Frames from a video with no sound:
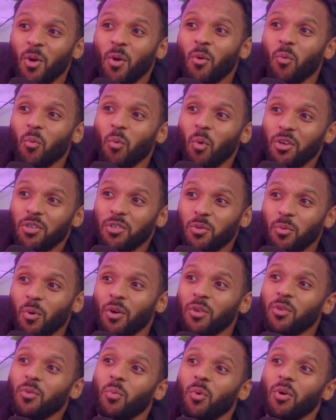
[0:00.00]
what you
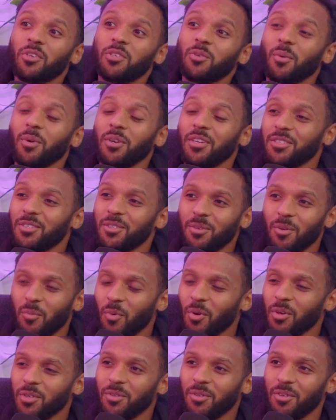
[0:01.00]
want to do and
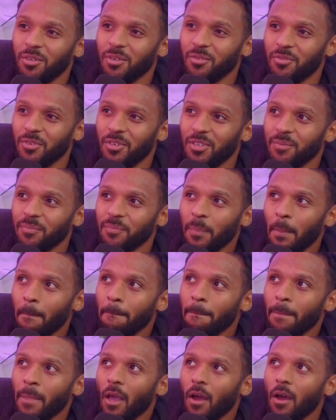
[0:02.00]
what you can offer
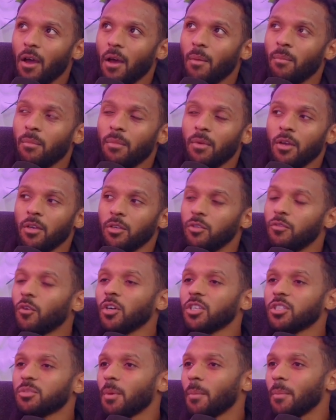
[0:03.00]
them. You've
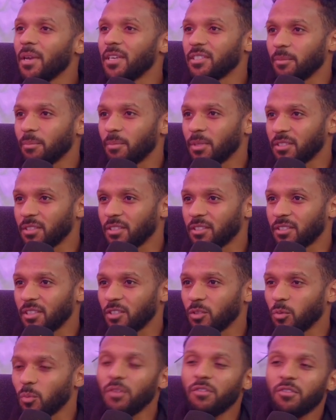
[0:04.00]
got some amazing
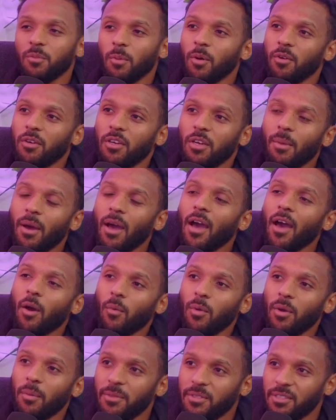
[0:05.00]
businesses. We've spoken about how
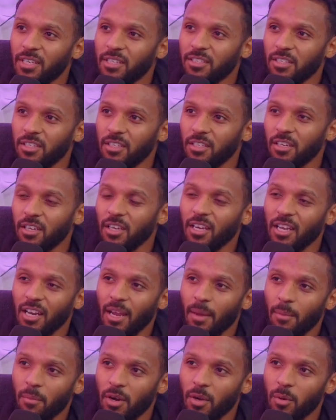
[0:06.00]
we're potentially going to
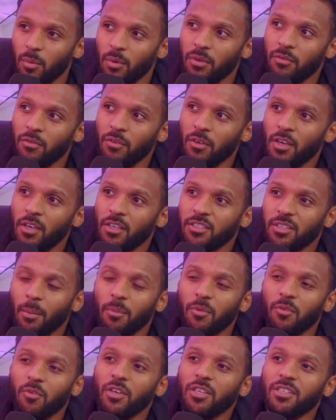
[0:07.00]
collaborate with some
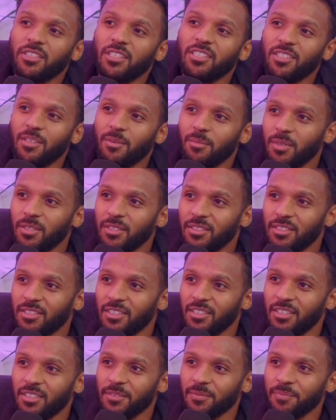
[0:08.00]
of your existing
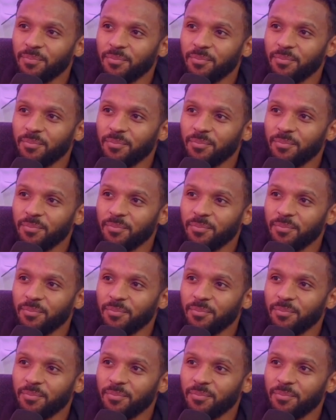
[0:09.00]
businesses,